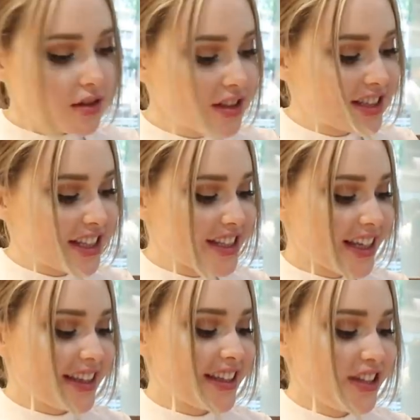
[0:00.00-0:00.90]
This is
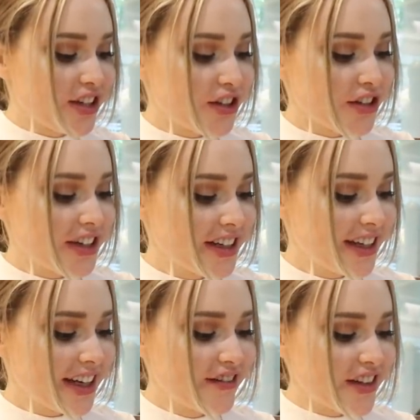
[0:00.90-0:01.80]
like the new
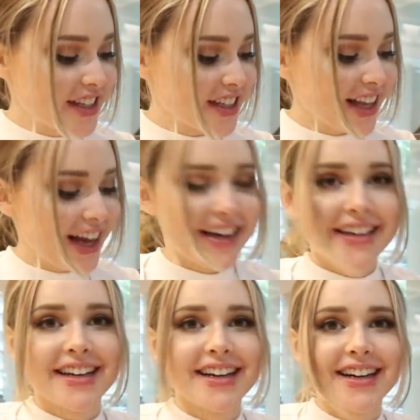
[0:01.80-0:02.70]
Invisalign.
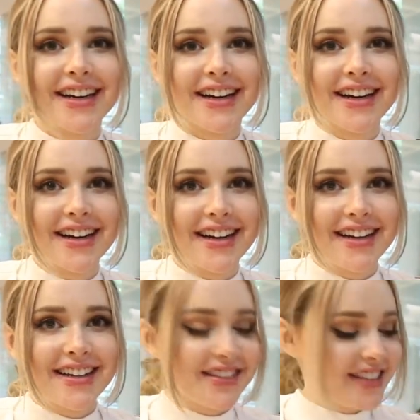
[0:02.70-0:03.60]

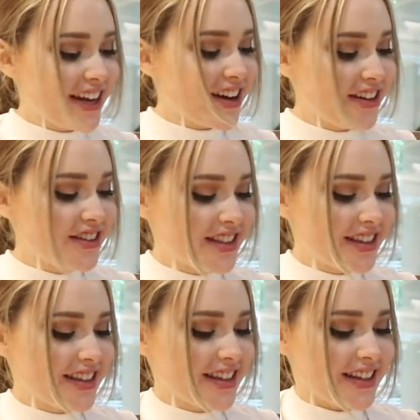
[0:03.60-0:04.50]
What is it? The braces.
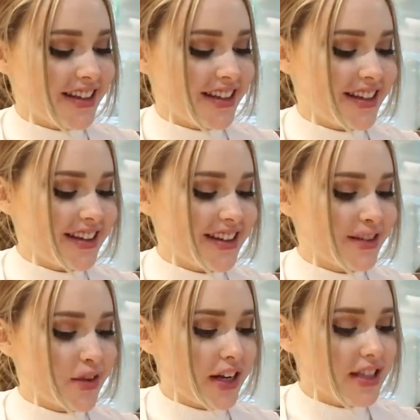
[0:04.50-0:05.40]

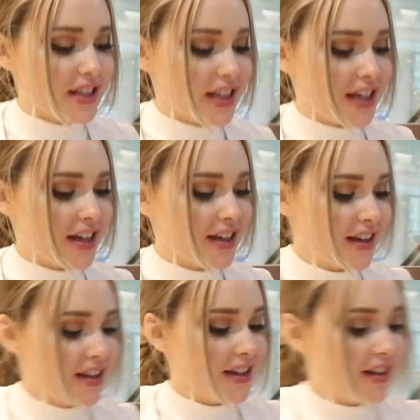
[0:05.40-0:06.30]
Oh, the
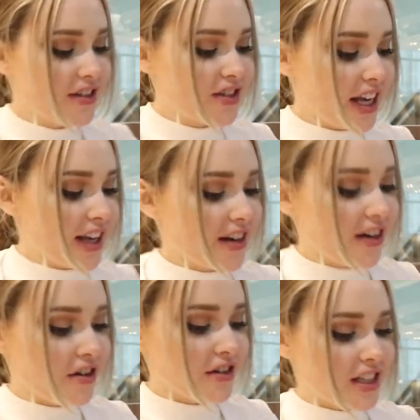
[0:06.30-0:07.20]
braces. You take it
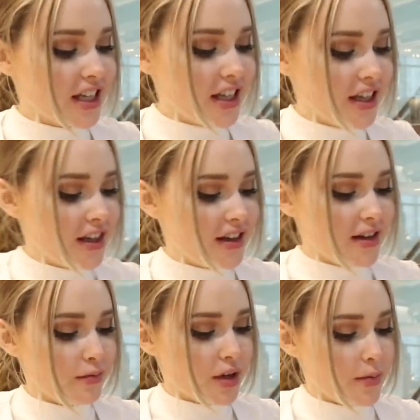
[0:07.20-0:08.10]
out to eat and
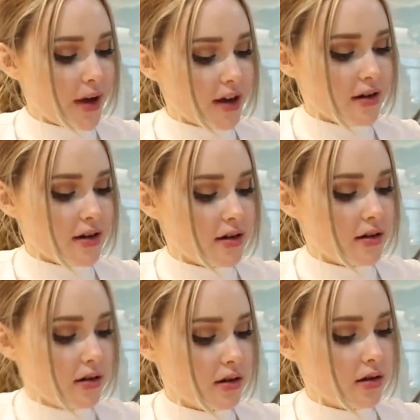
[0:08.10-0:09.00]
then put it back
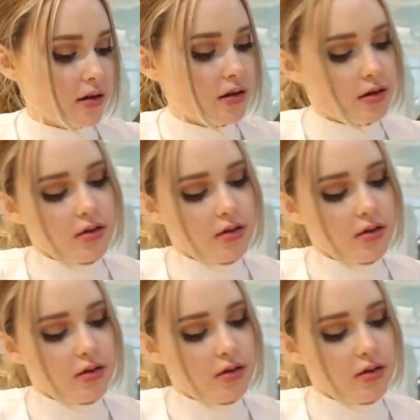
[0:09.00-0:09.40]
on.